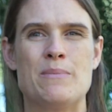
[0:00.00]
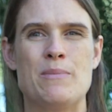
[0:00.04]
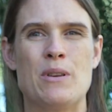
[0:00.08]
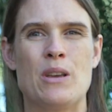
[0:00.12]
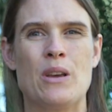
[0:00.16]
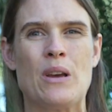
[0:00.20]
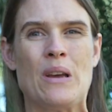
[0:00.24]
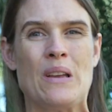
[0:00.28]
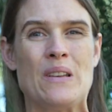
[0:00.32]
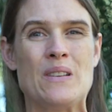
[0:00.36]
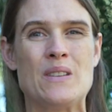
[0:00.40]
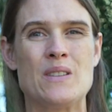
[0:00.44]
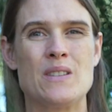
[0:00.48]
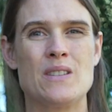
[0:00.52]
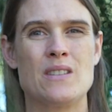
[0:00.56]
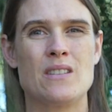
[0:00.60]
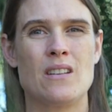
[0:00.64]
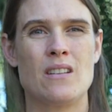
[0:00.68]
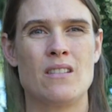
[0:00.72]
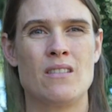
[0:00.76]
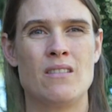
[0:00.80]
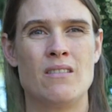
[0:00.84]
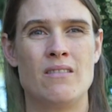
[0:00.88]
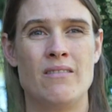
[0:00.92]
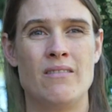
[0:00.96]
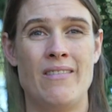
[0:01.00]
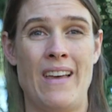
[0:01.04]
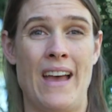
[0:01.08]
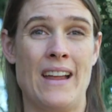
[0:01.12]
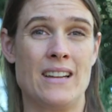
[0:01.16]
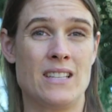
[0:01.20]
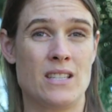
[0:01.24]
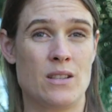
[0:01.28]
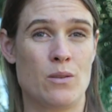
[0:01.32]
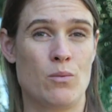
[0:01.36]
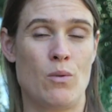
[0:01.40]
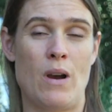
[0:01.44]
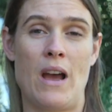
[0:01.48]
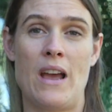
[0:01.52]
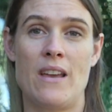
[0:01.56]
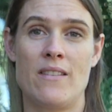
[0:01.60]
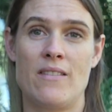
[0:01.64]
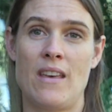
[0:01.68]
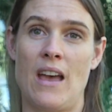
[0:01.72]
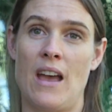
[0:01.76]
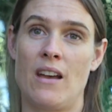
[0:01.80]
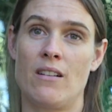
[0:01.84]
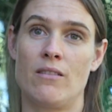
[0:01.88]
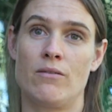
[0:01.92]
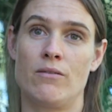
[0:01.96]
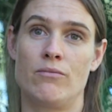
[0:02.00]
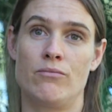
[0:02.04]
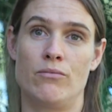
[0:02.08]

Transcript: because that's the way that